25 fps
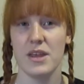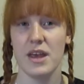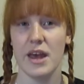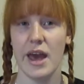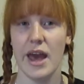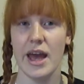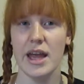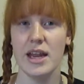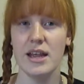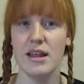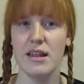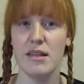
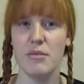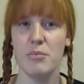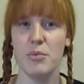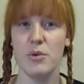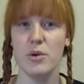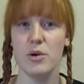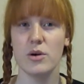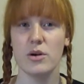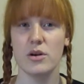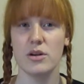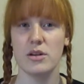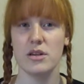In this
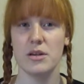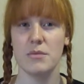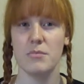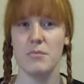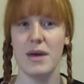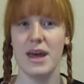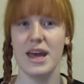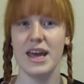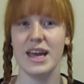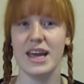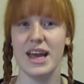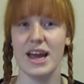book, the
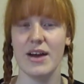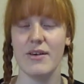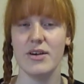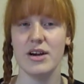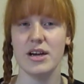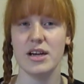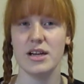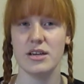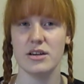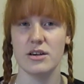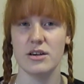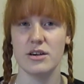main
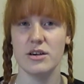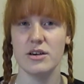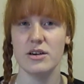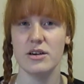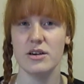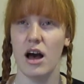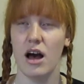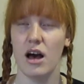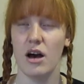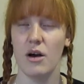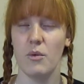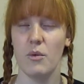character,
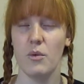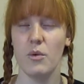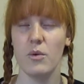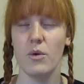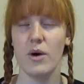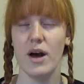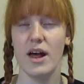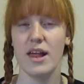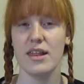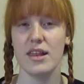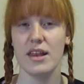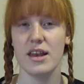who
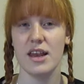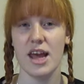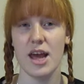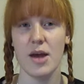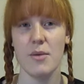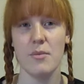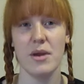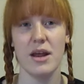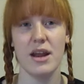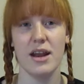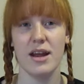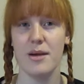has a
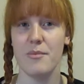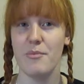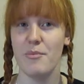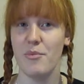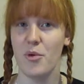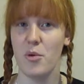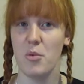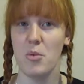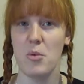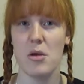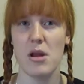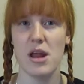name that I
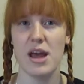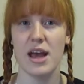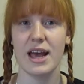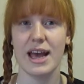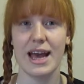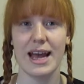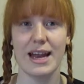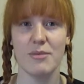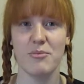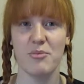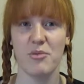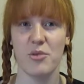probably
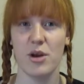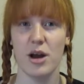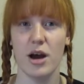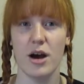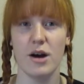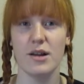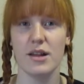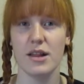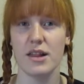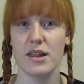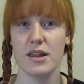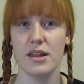can't
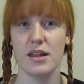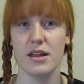pronounce,